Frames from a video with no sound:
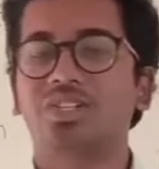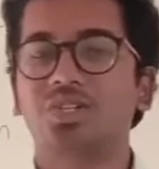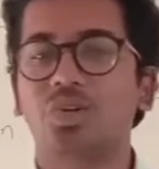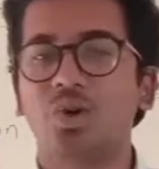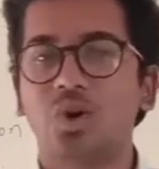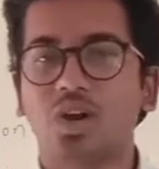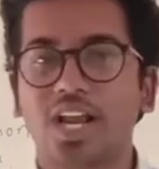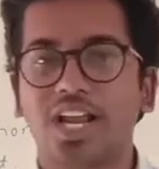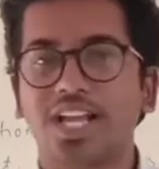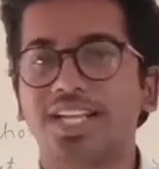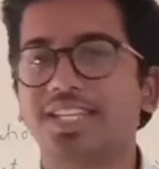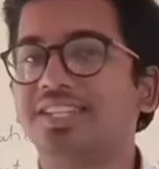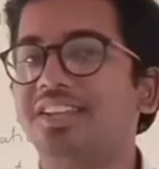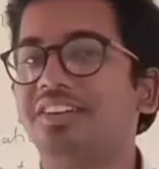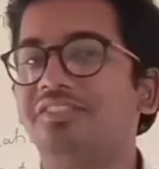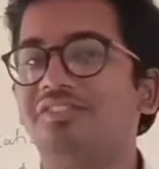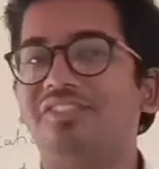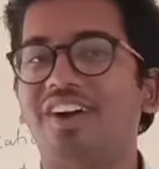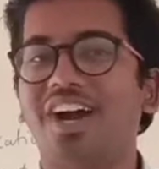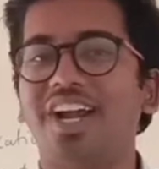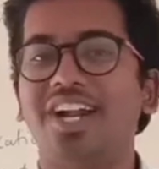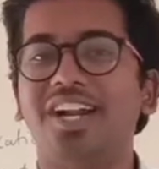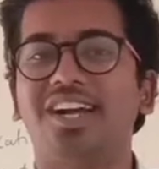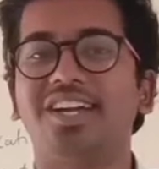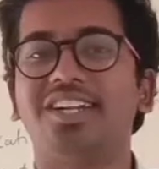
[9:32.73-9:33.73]
showcase the
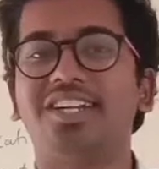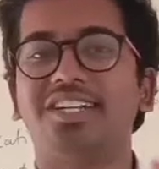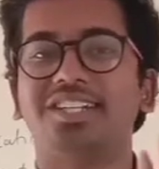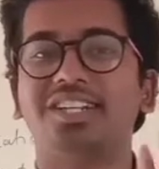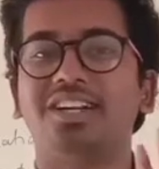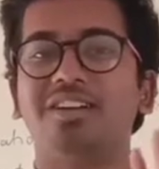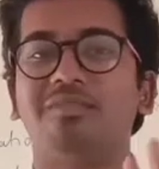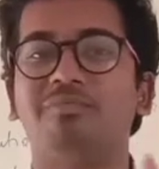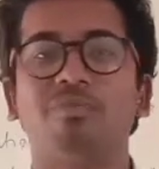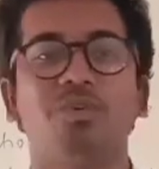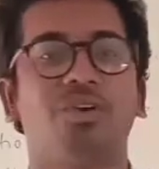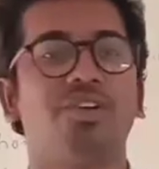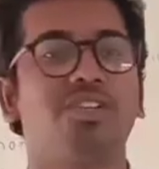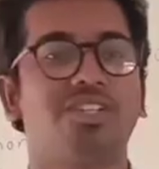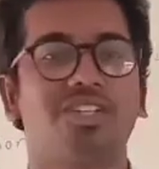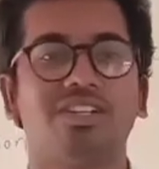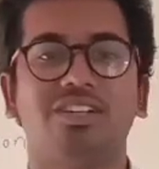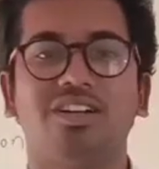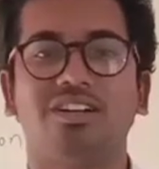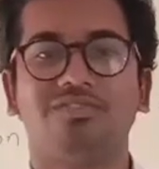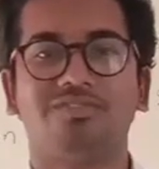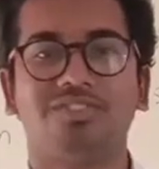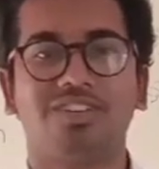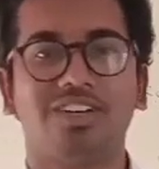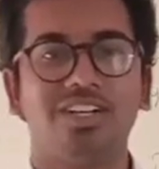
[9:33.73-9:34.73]
financial position
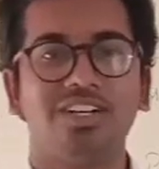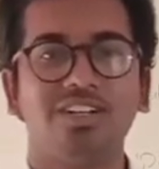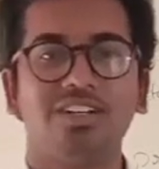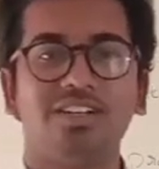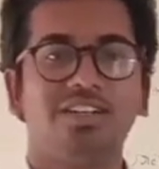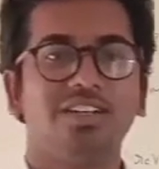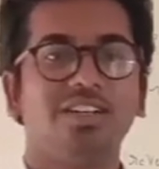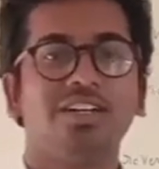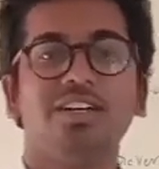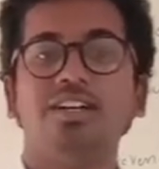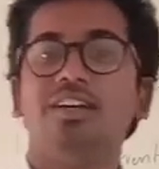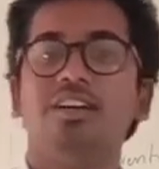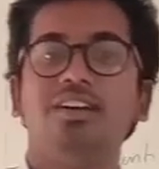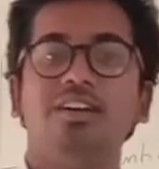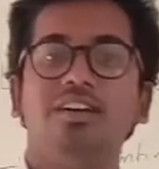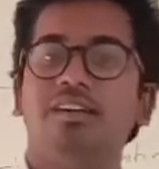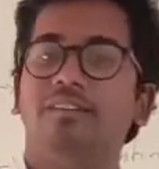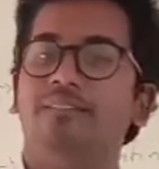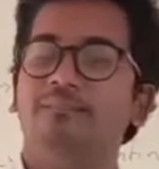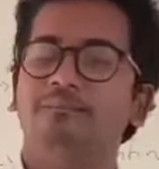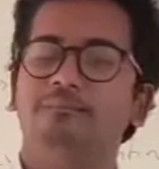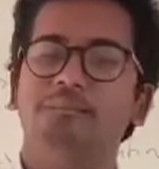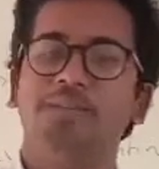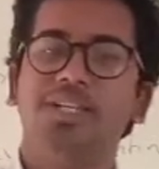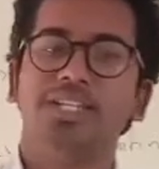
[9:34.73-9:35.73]
of
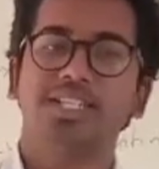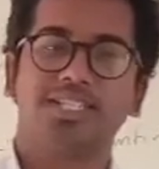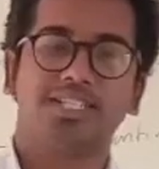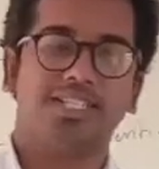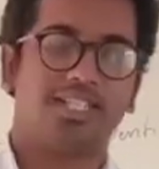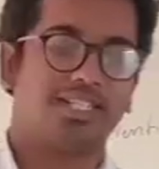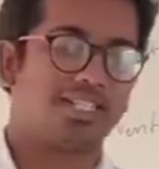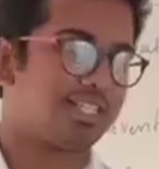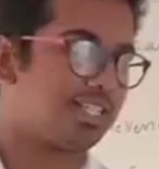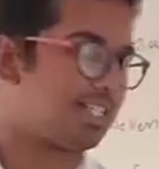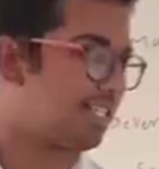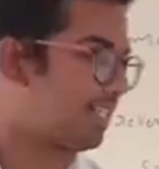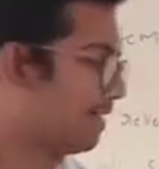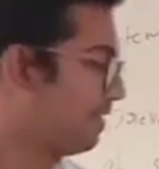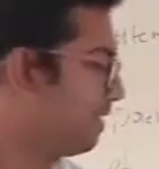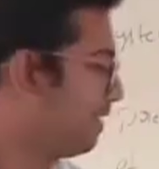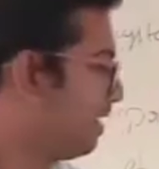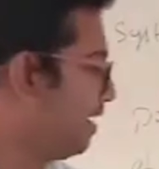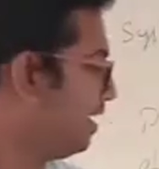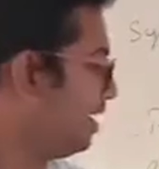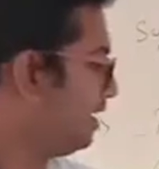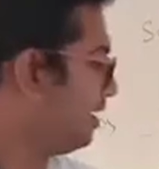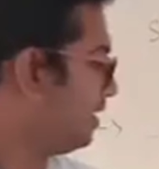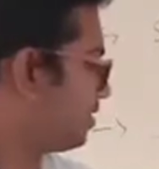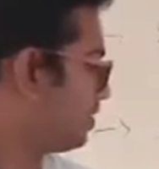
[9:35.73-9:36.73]
a
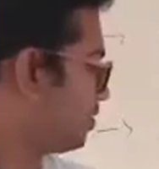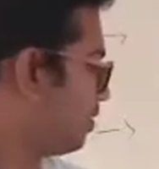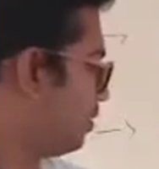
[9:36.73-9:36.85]
business.